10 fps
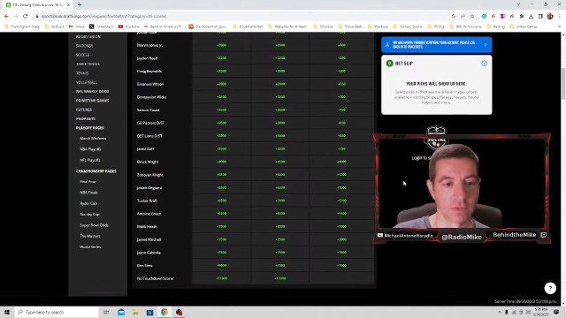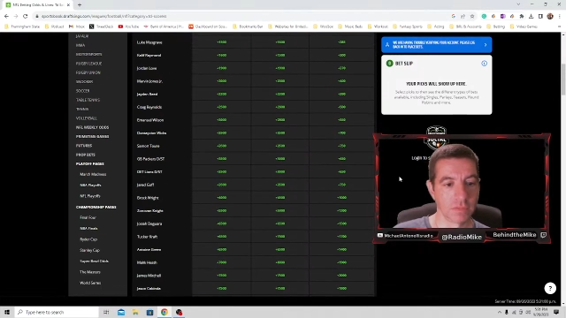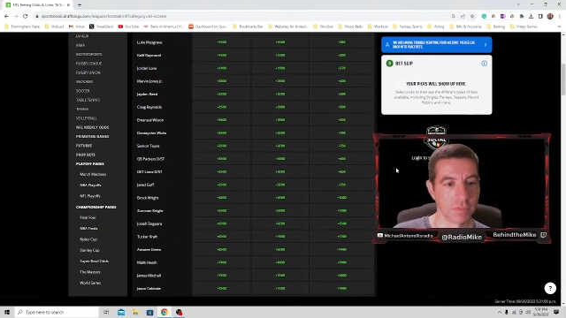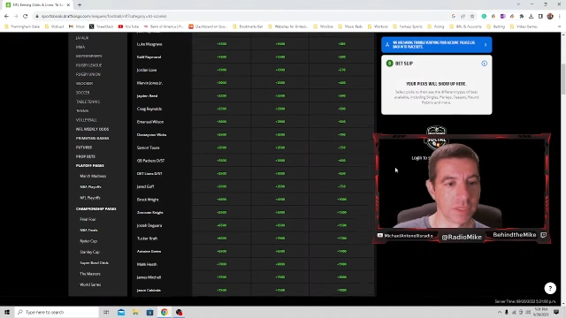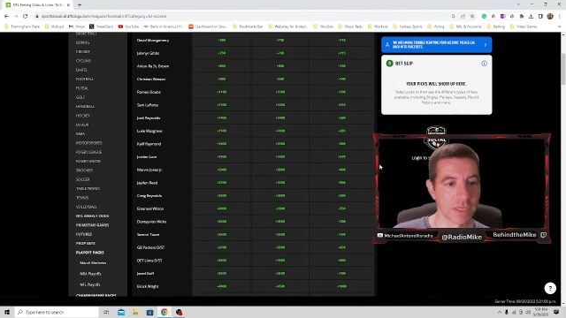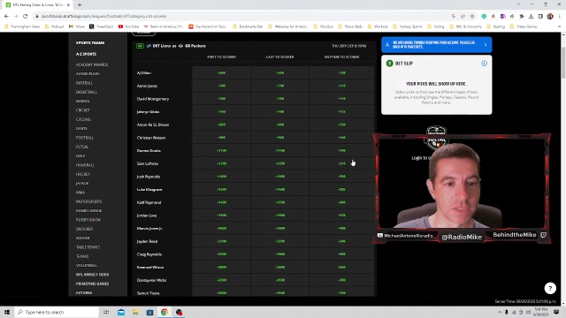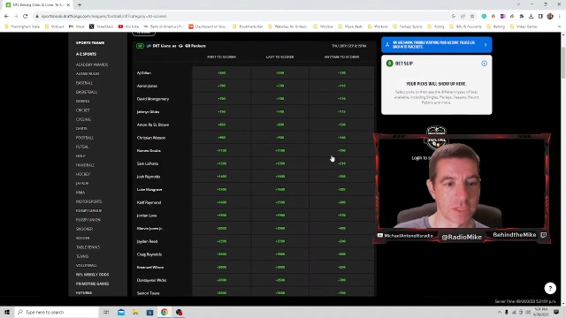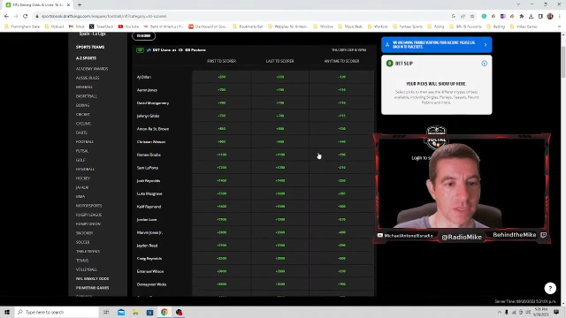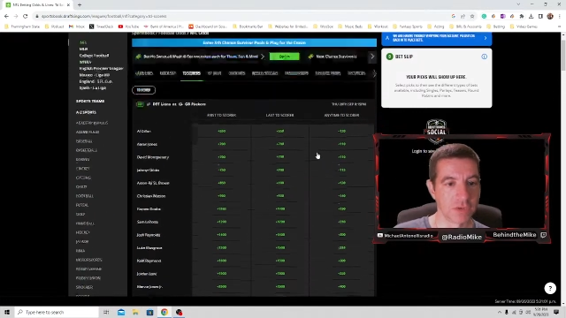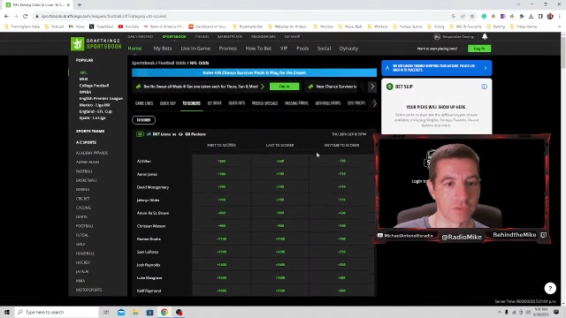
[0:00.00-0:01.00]
Because
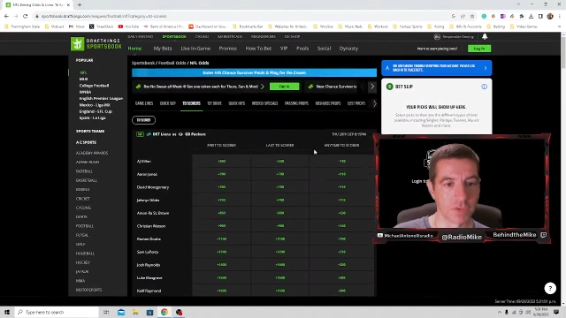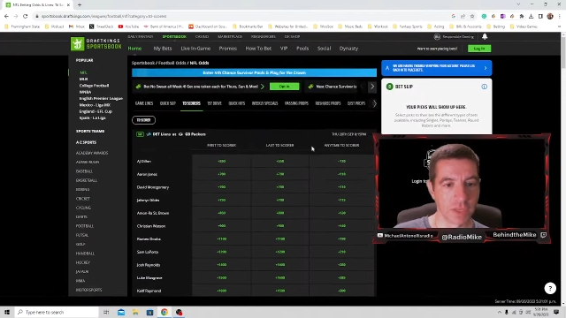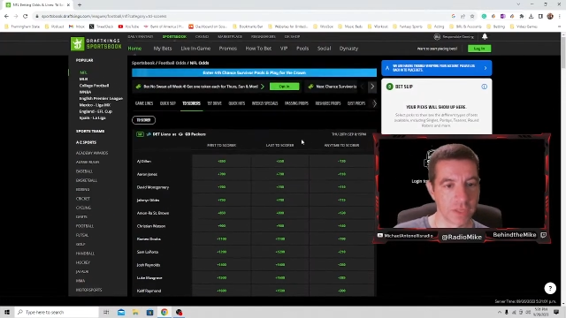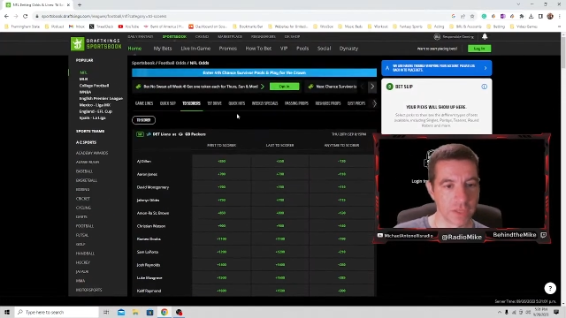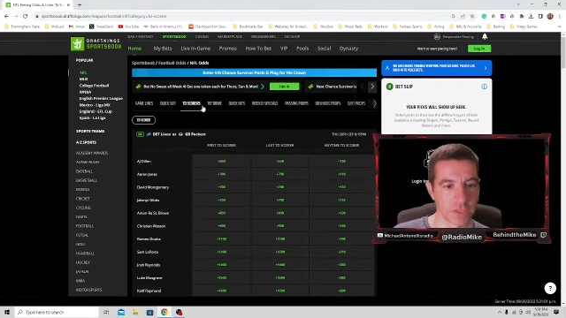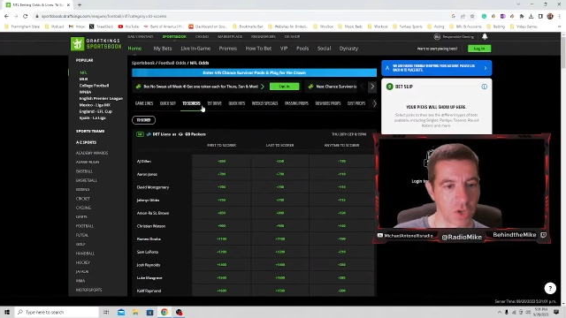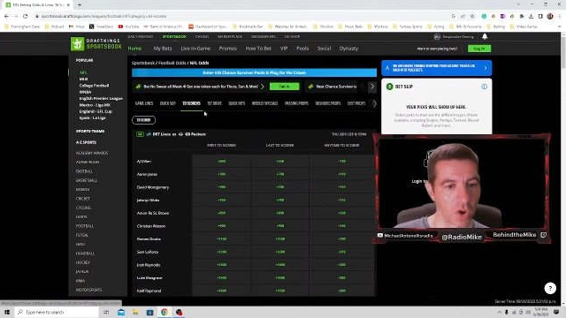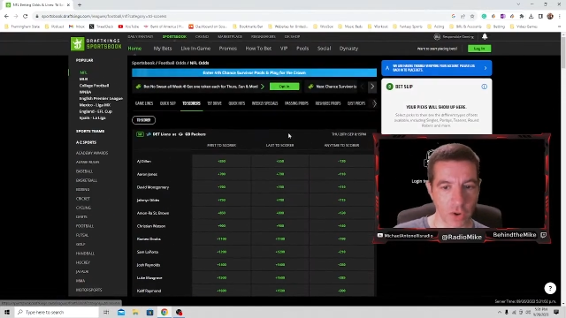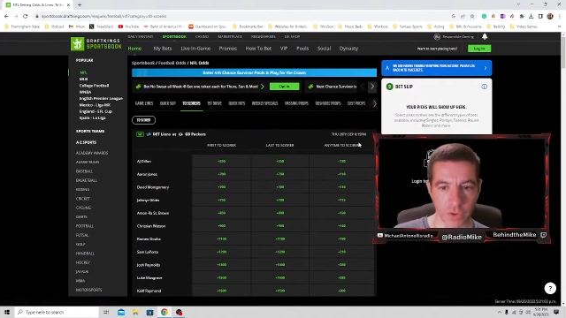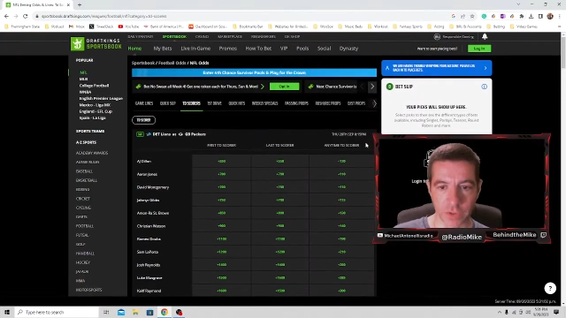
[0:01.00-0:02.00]
it's
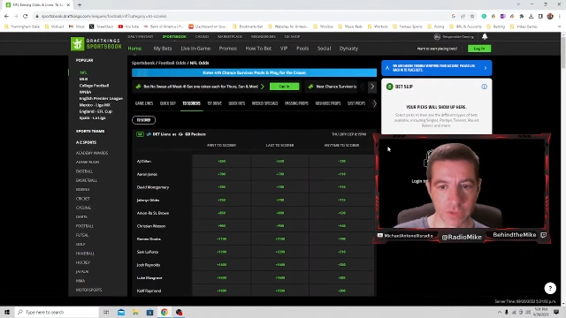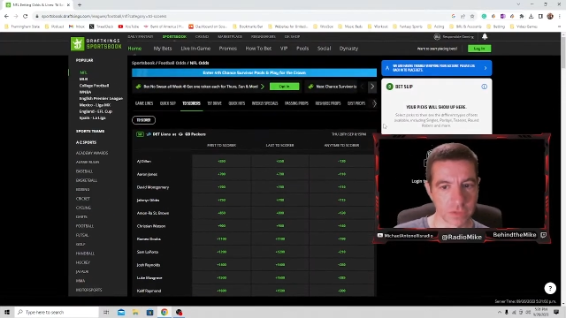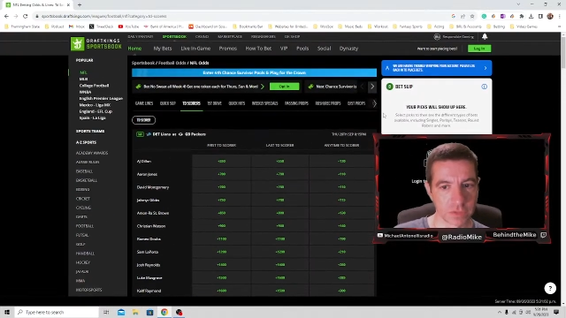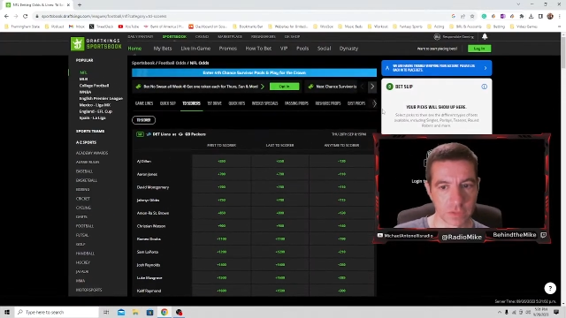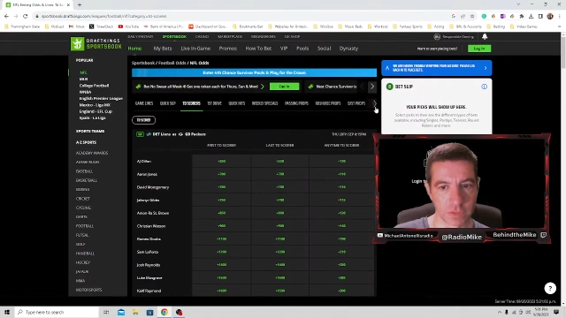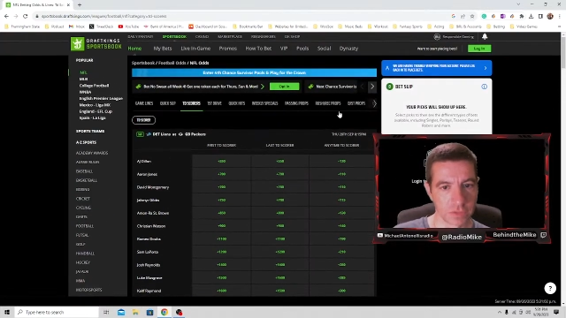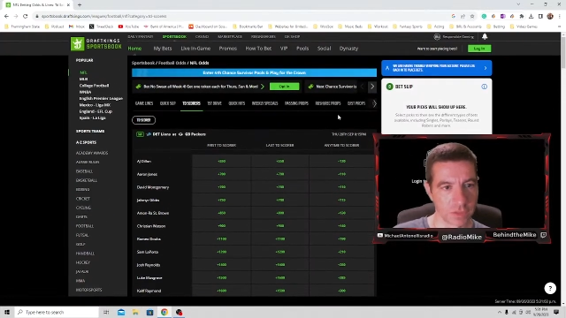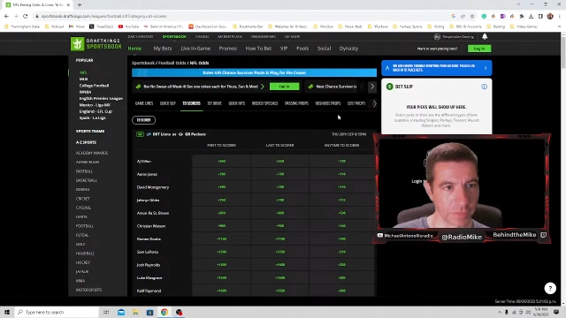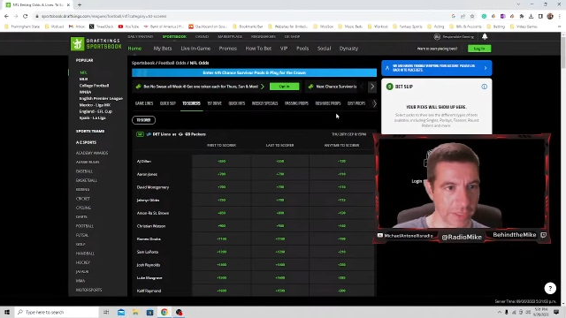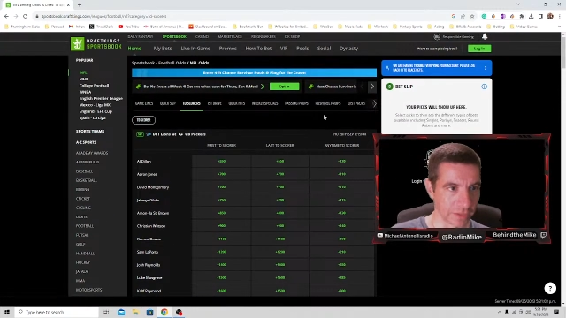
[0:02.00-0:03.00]
harder to
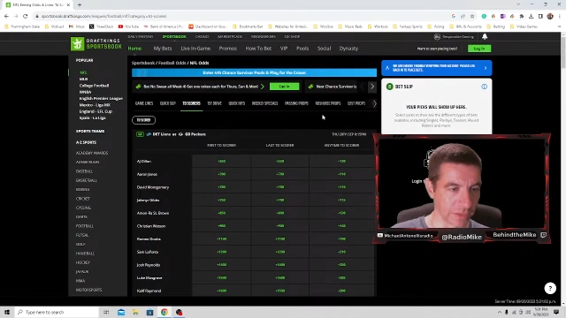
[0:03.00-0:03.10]
me.